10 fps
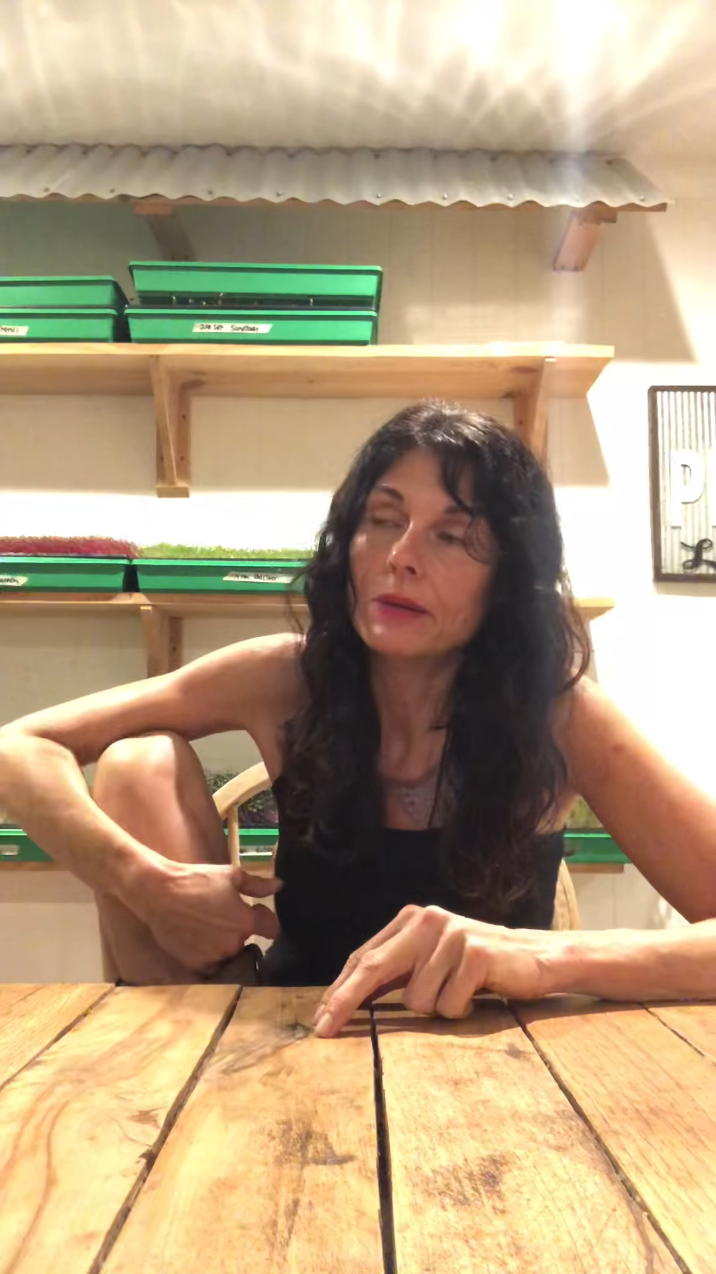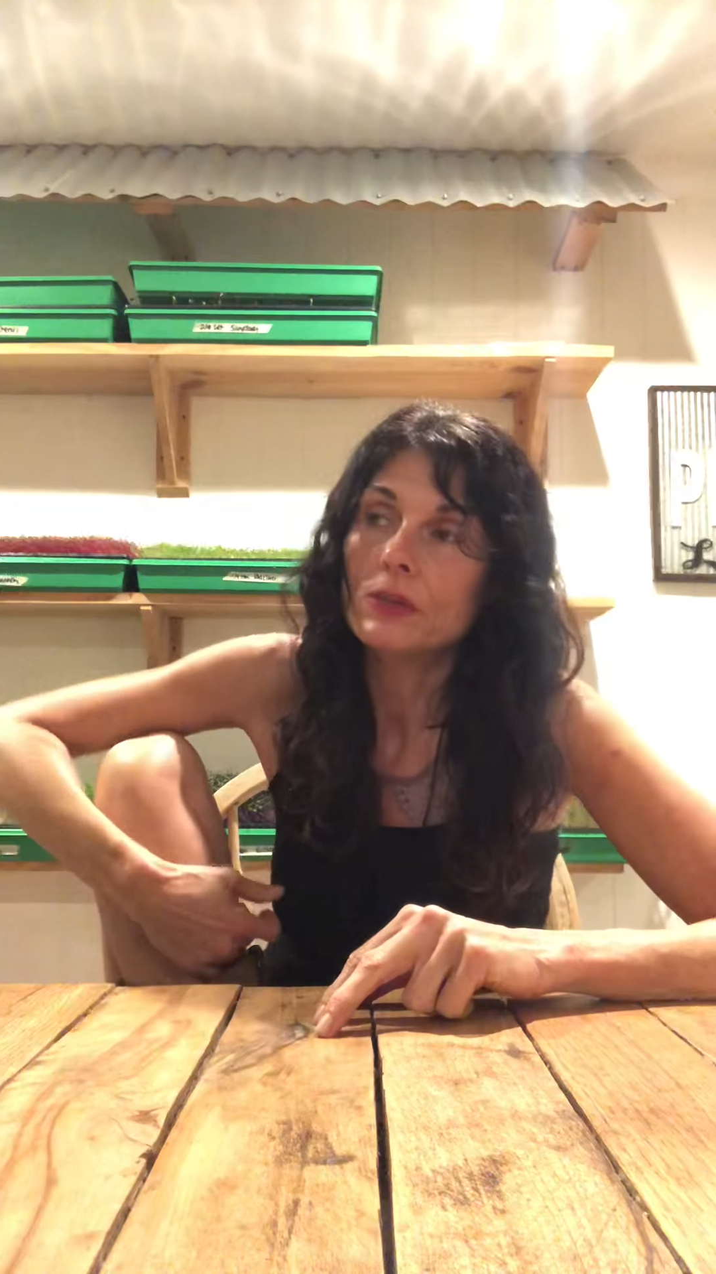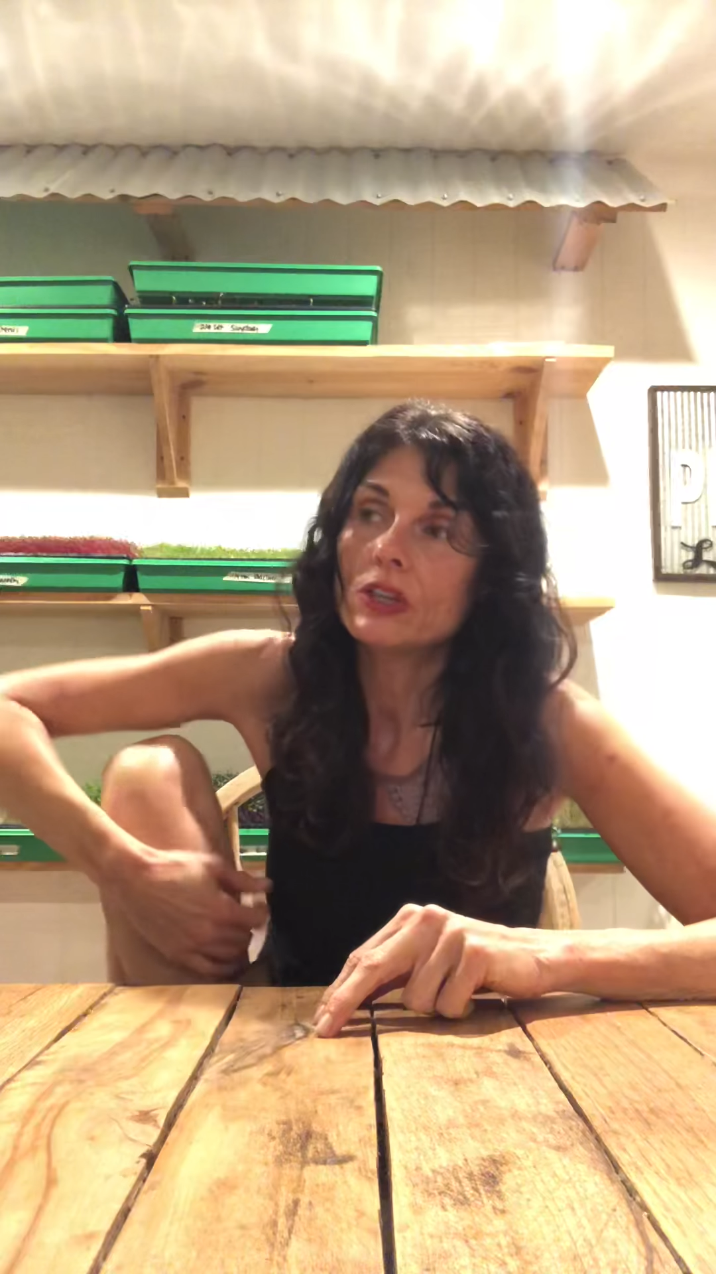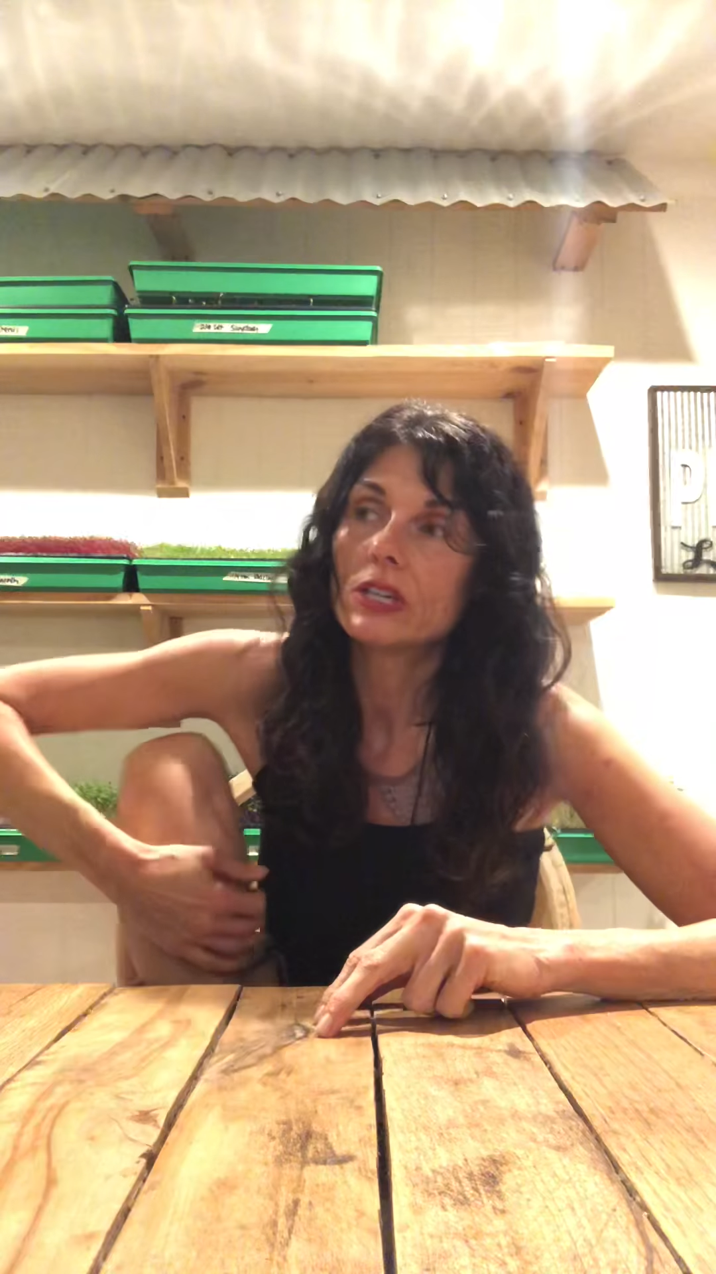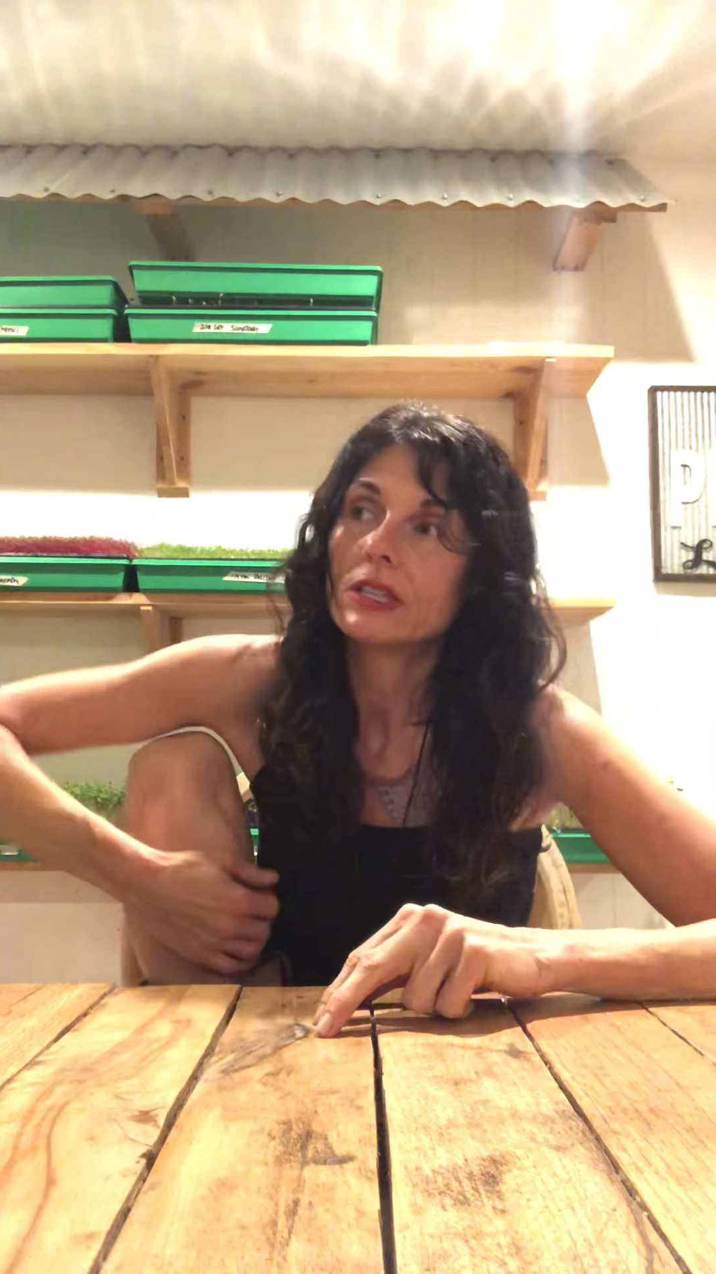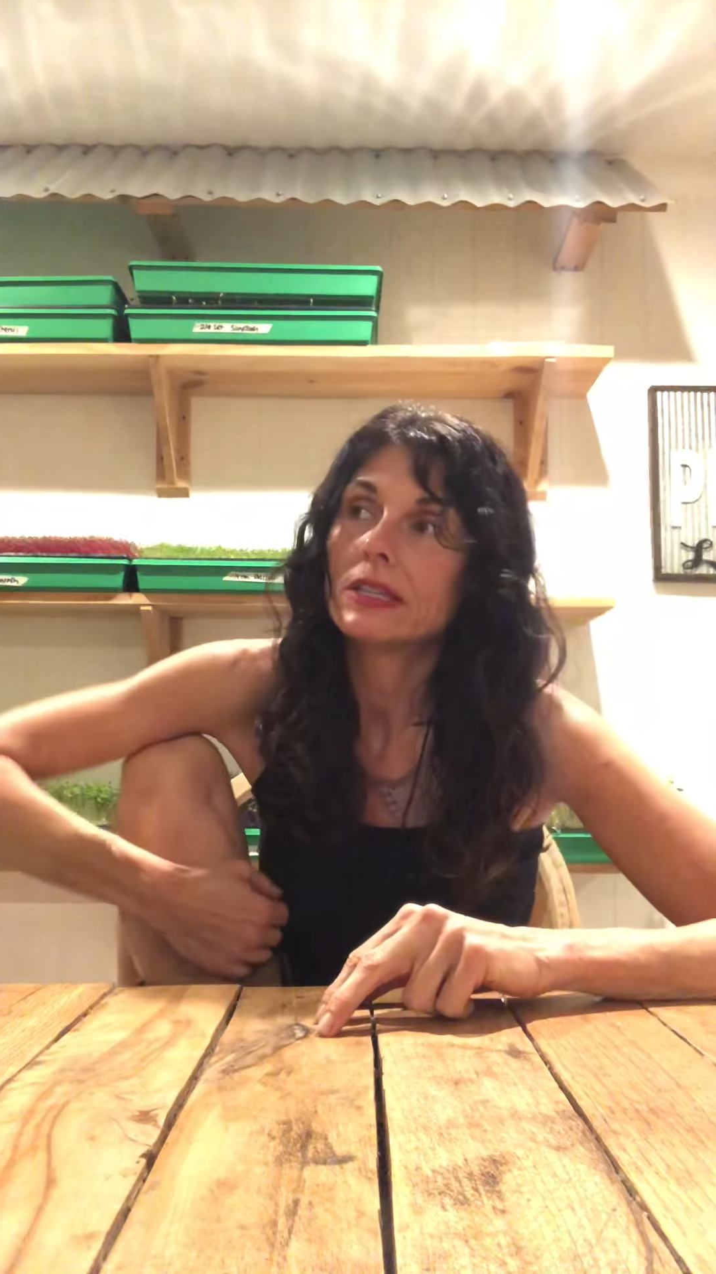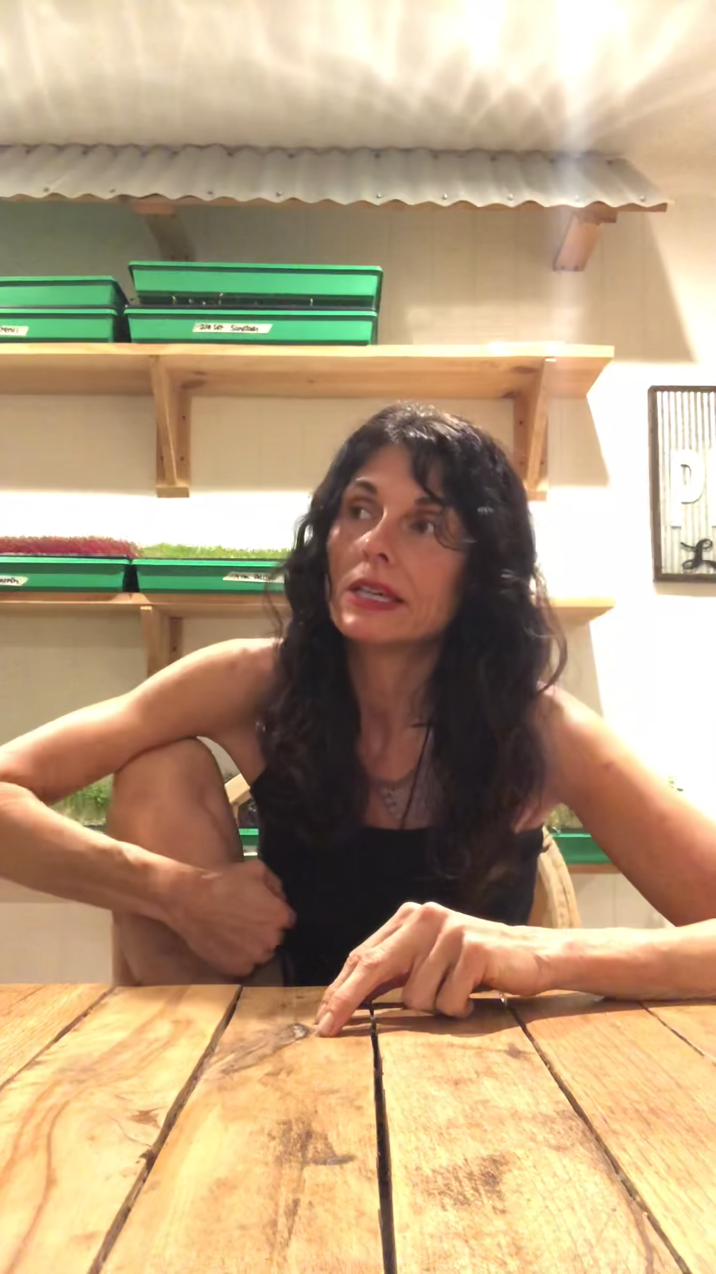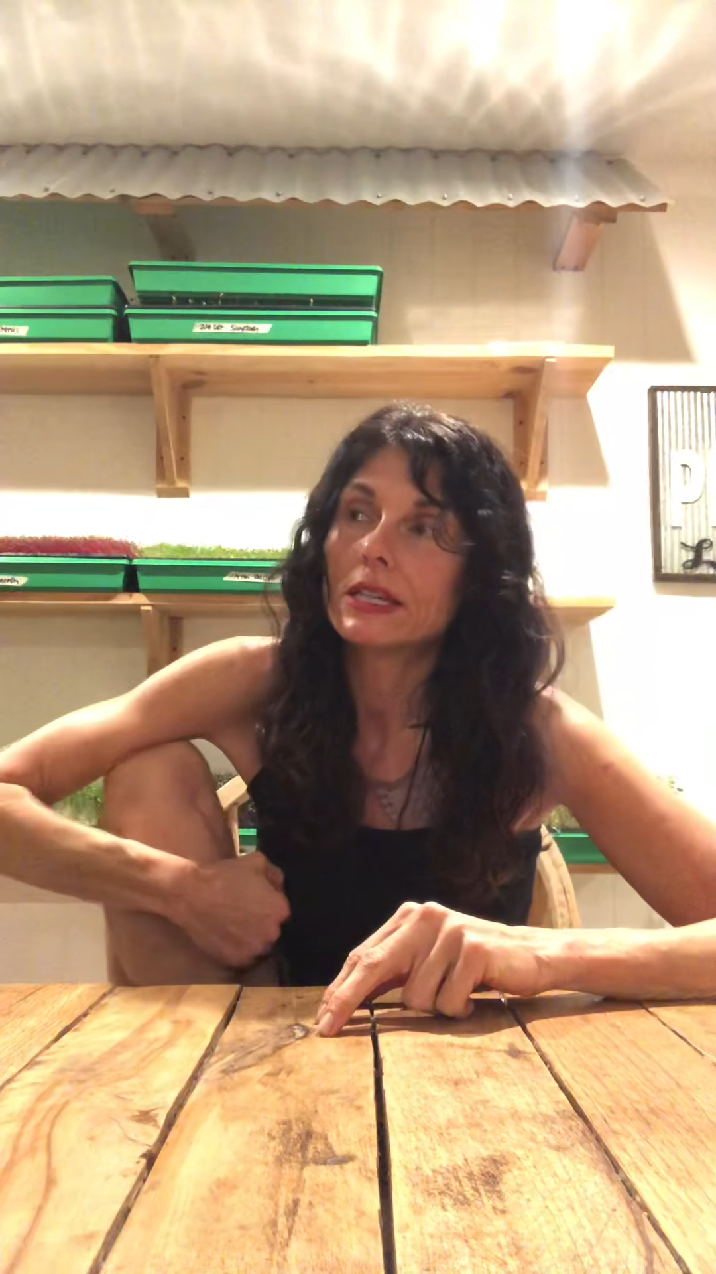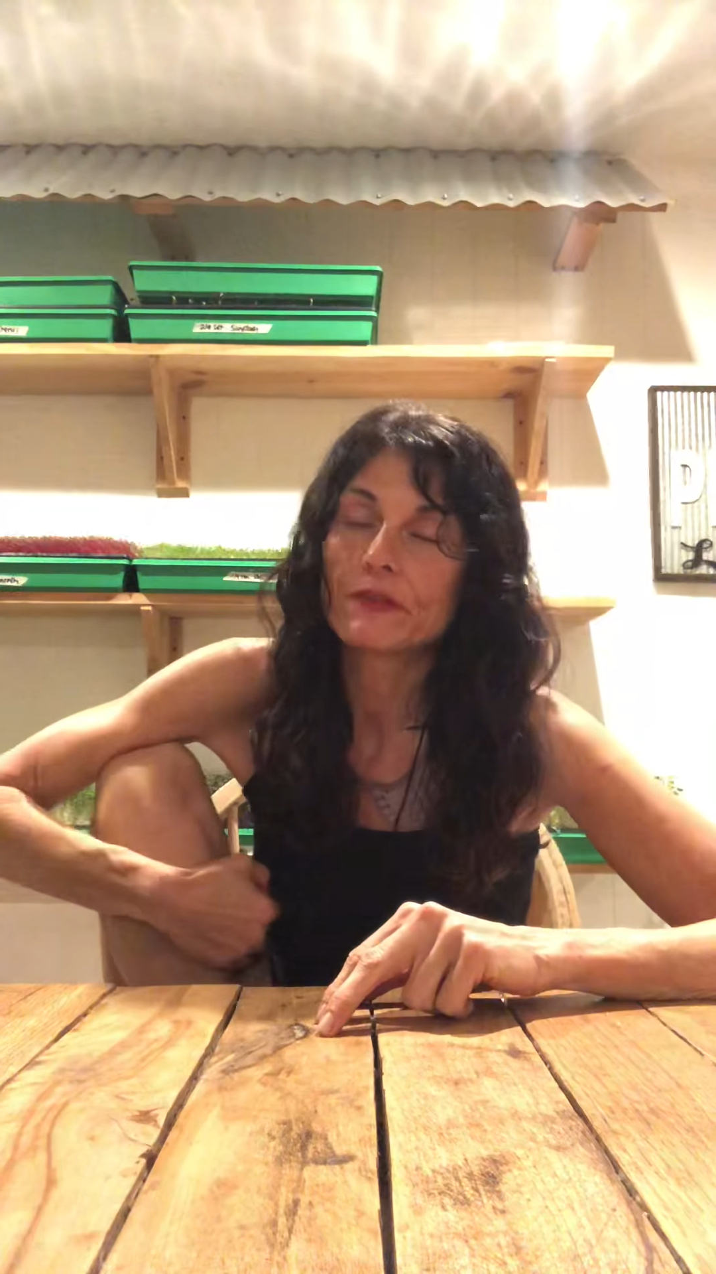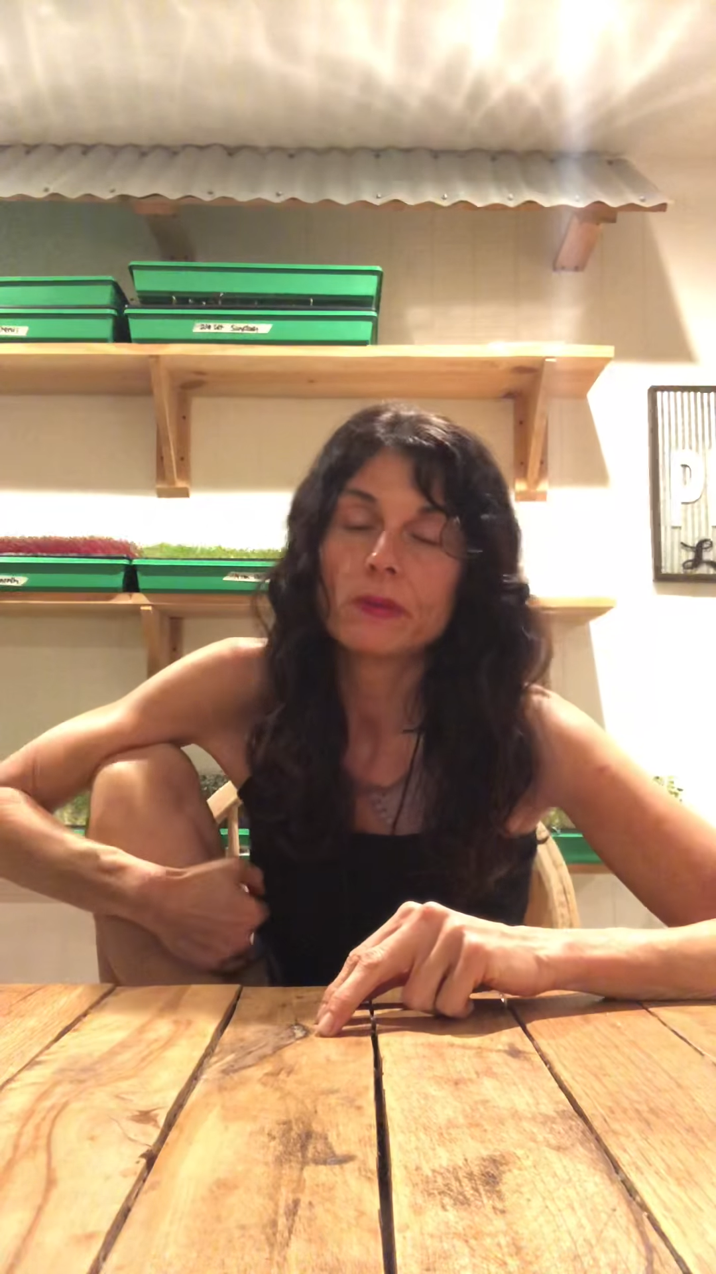You can get it